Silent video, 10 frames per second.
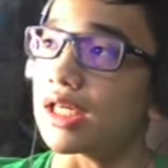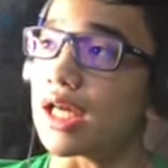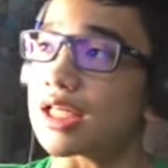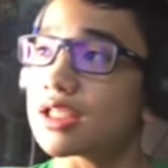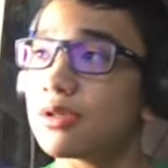
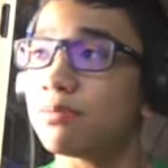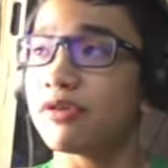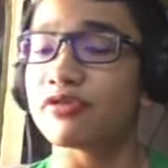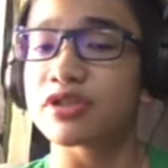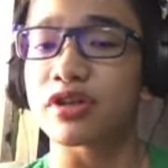
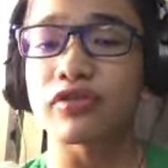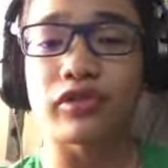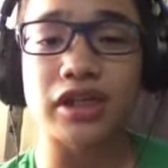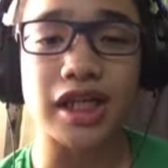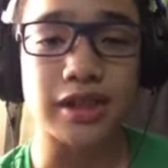
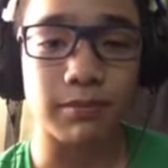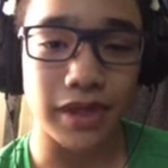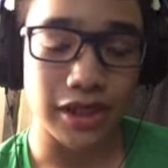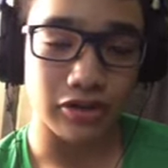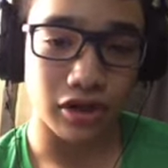SCP-049, the
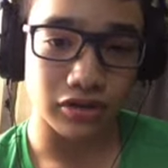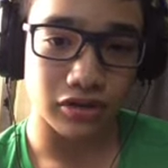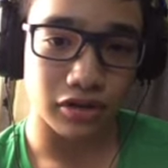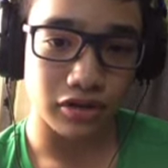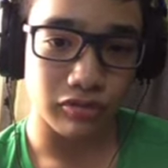Plague
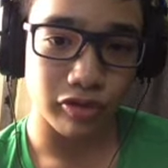Doctor,